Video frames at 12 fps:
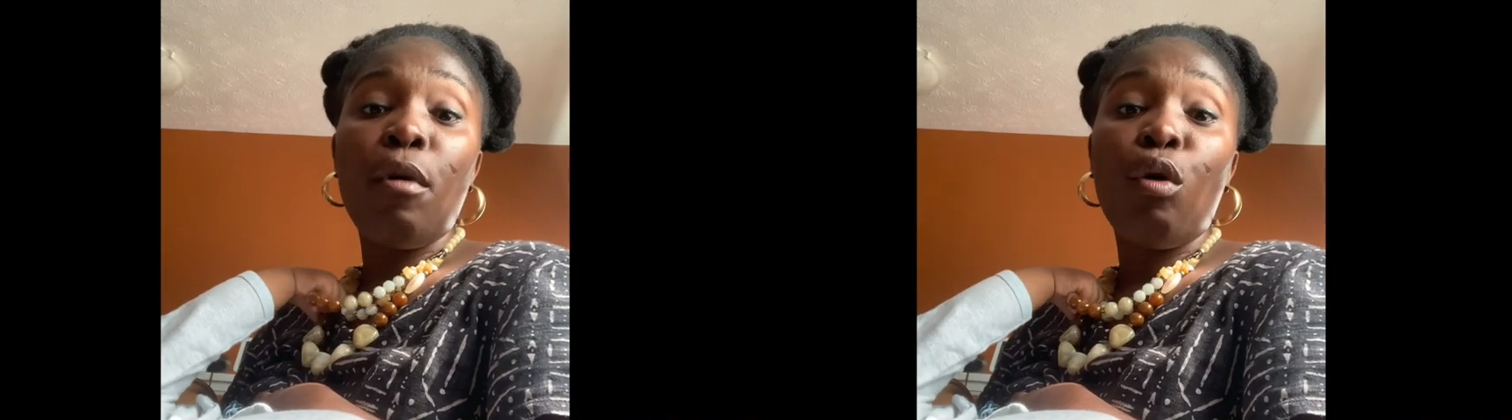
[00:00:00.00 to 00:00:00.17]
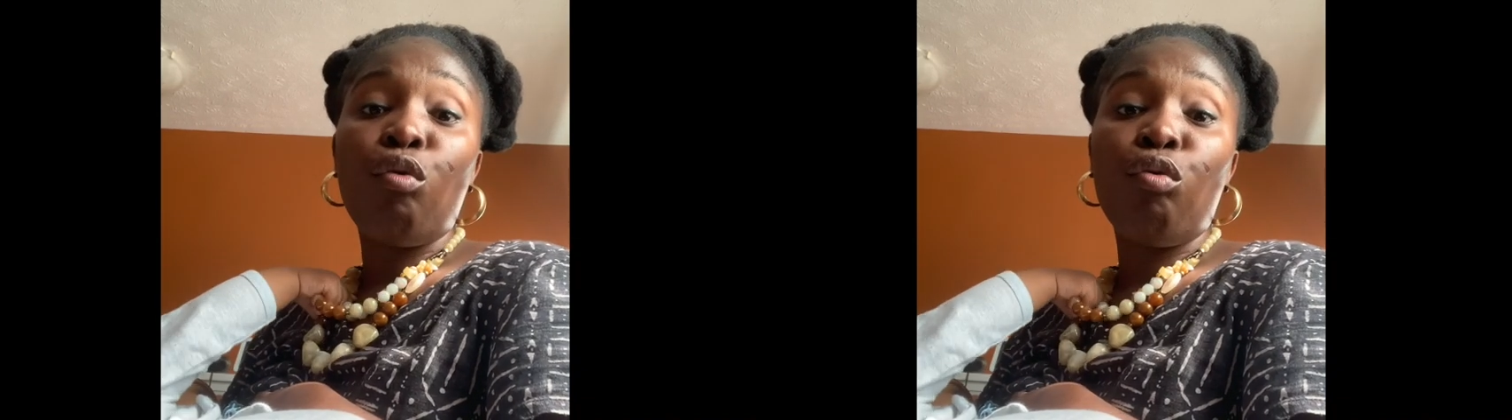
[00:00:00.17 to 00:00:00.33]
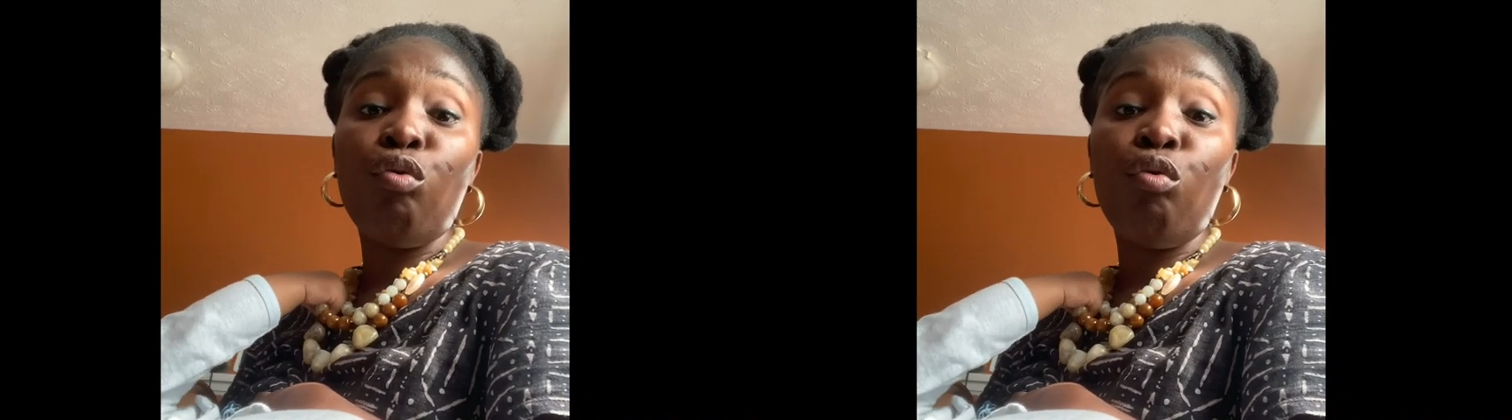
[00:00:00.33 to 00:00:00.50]

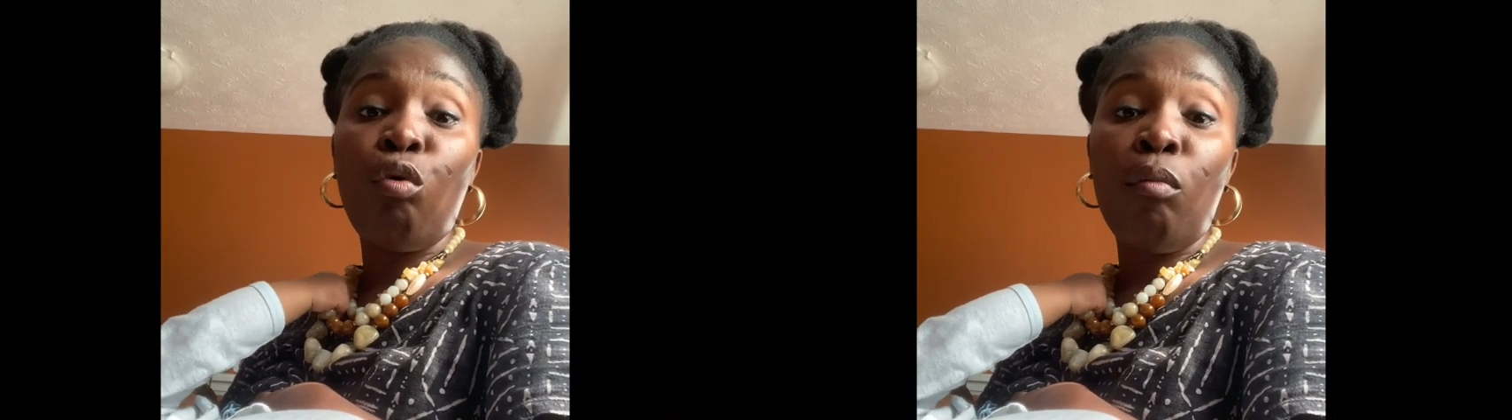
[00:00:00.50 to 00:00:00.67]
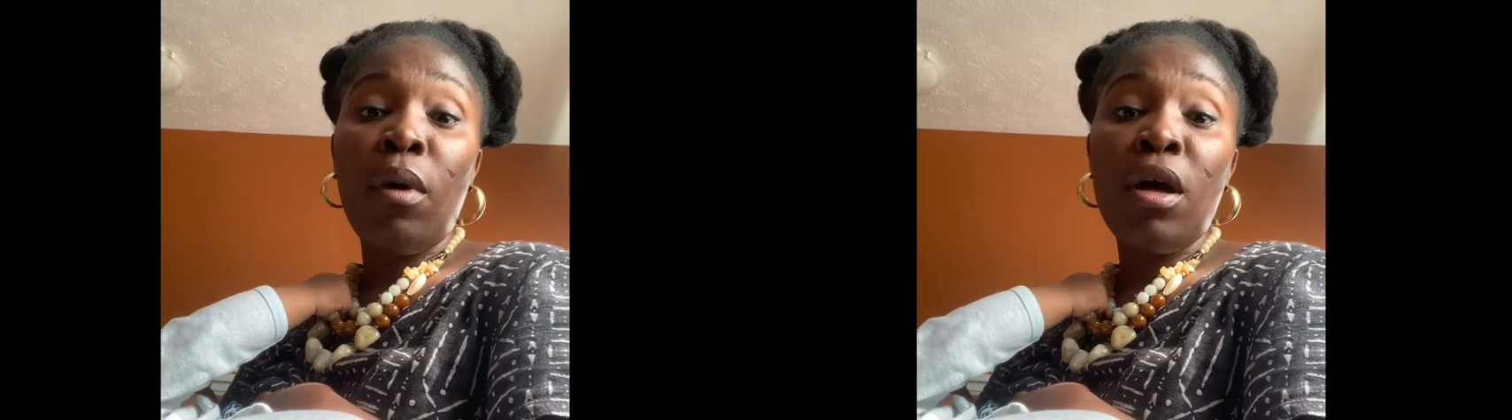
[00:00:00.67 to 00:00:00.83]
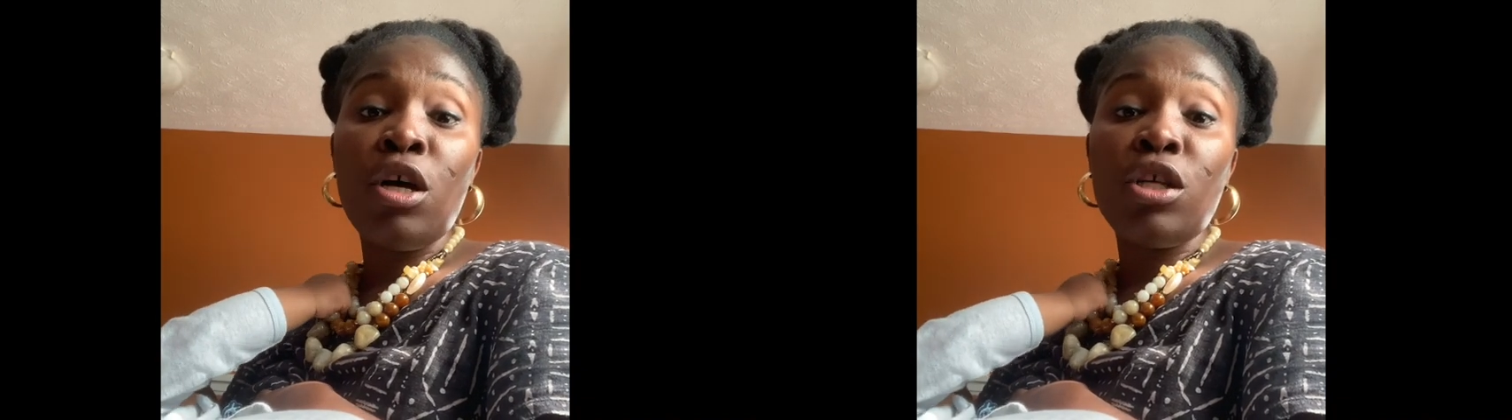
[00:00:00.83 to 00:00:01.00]

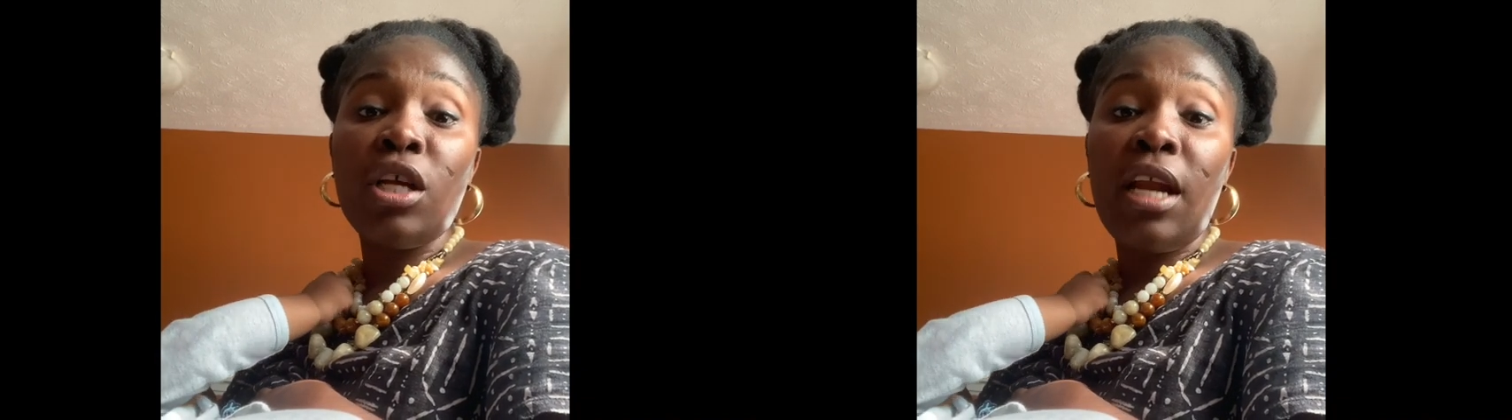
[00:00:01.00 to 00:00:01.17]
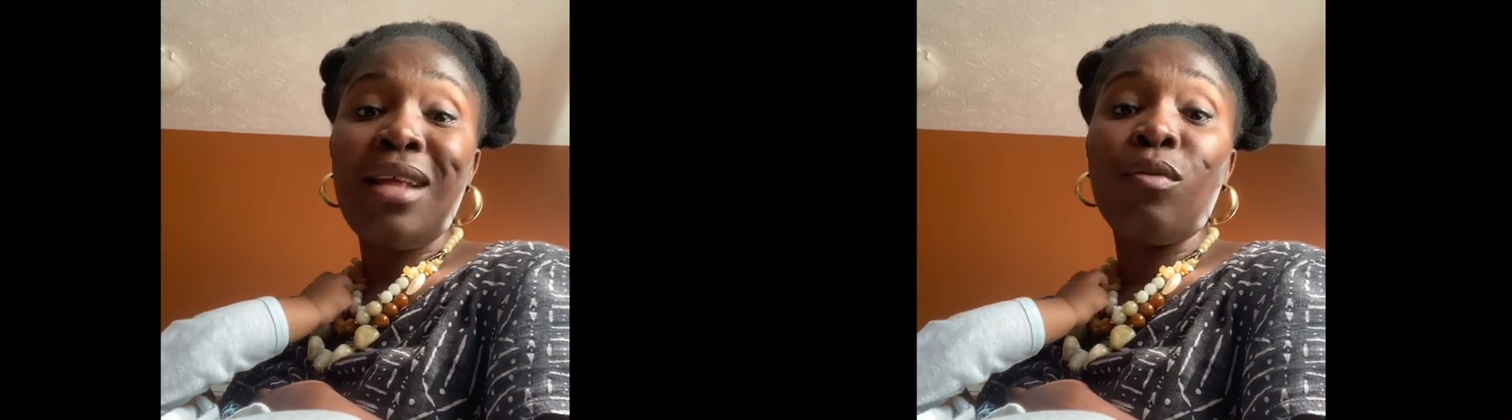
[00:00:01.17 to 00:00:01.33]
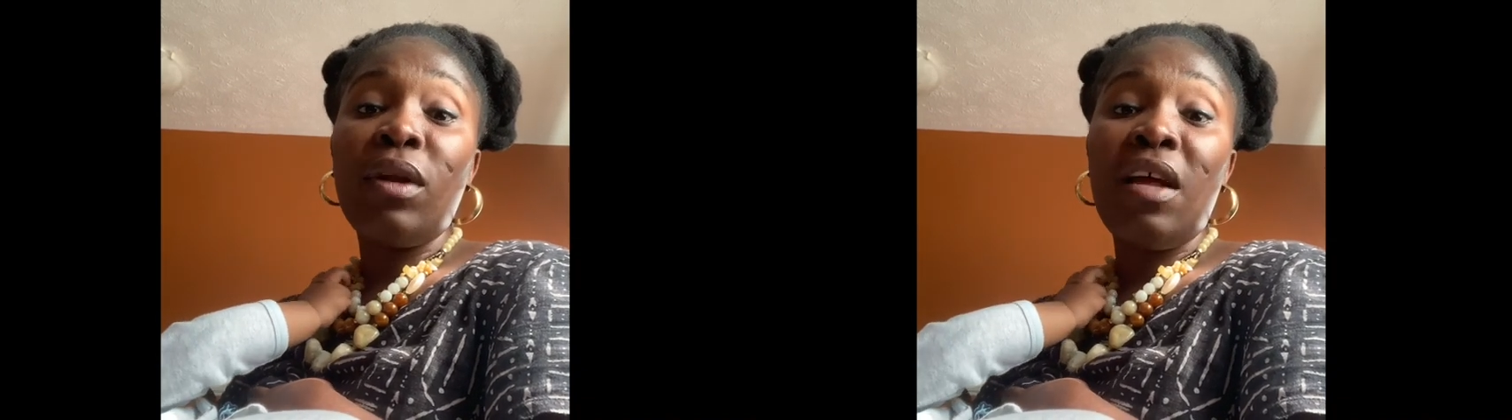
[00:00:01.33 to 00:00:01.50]
room, so
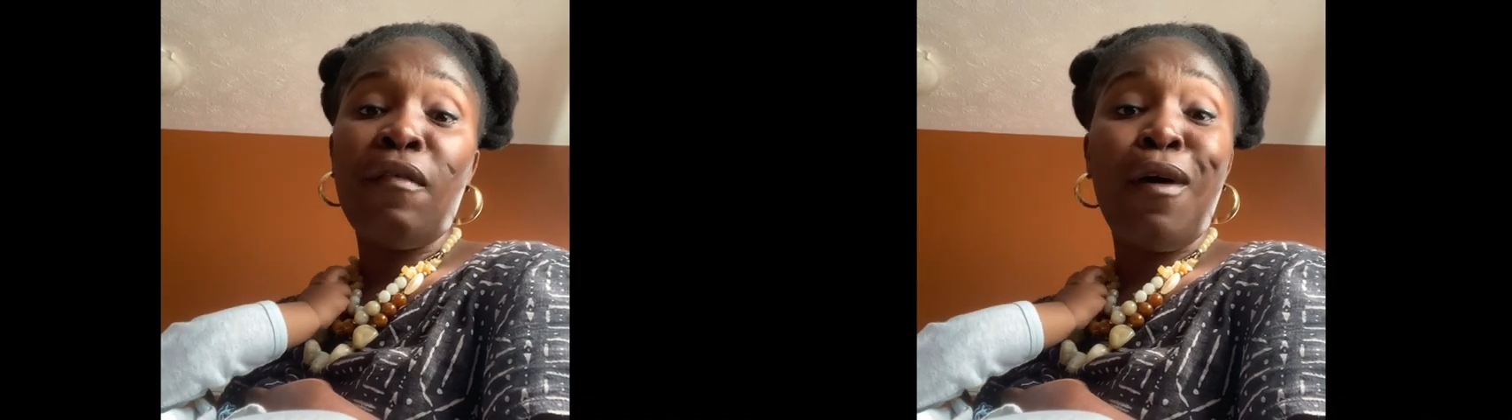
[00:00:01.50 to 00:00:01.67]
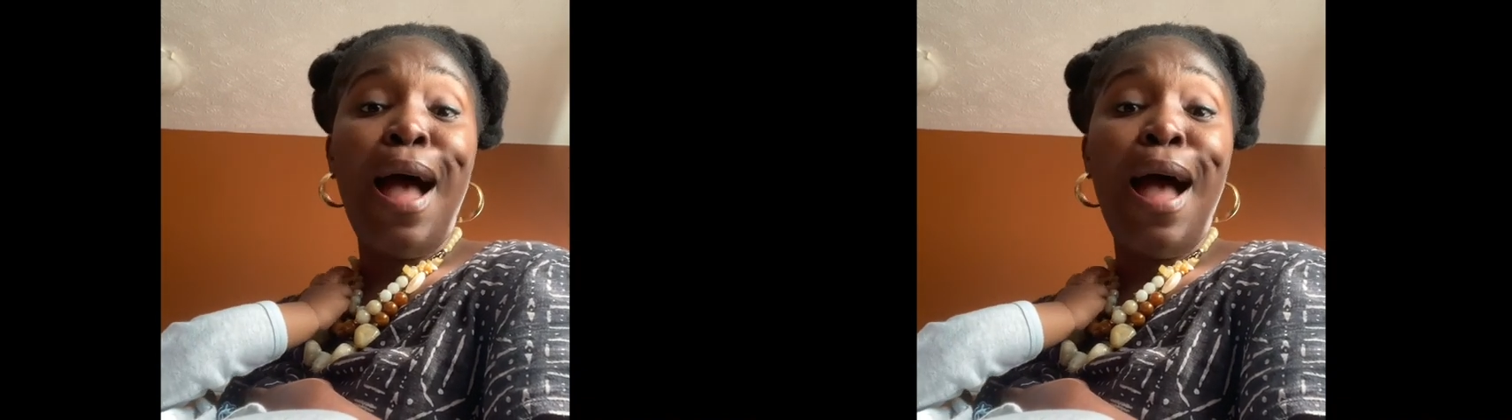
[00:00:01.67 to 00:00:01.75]
that whenever